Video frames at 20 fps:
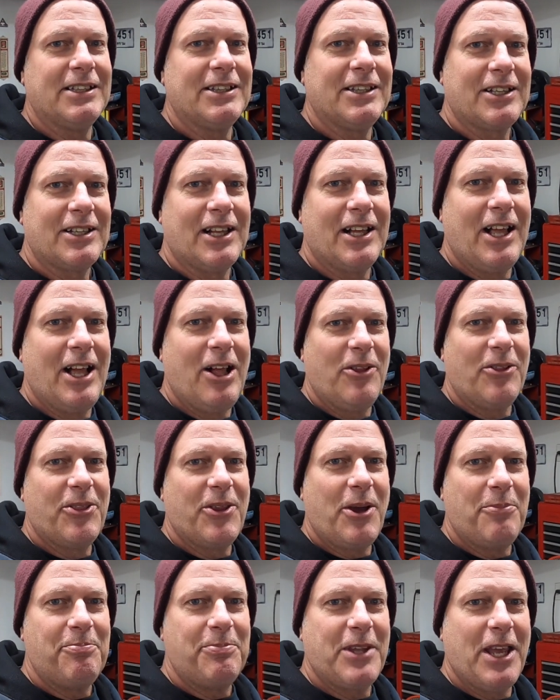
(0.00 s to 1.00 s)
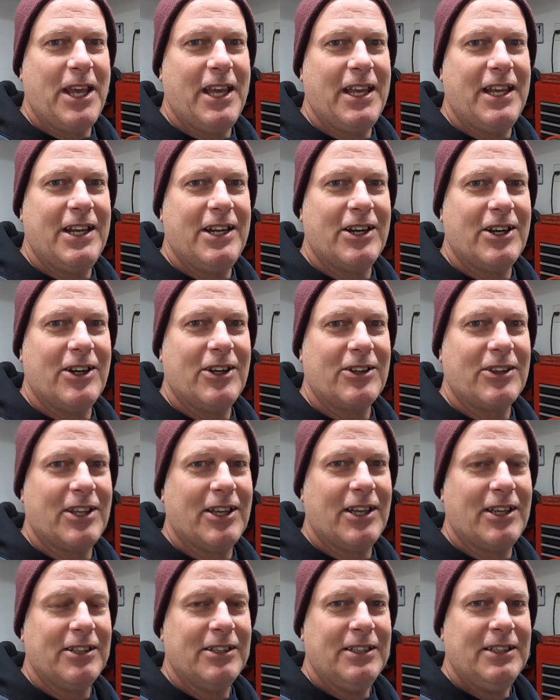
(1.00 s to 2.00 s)
A little health update here.
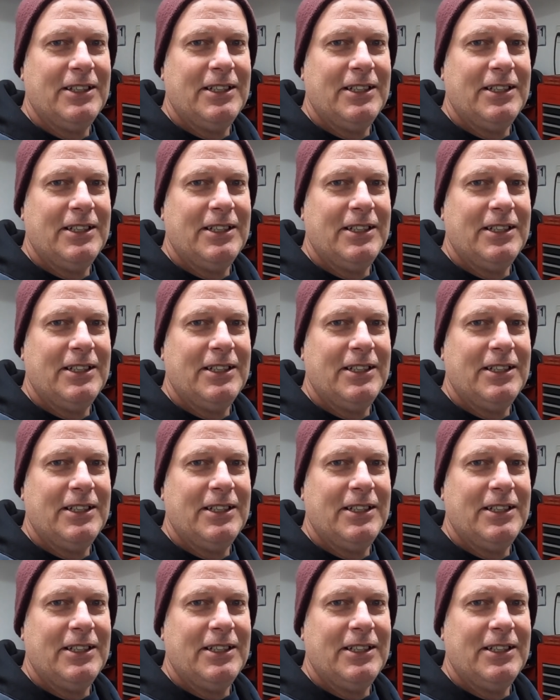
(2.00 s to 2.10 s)
The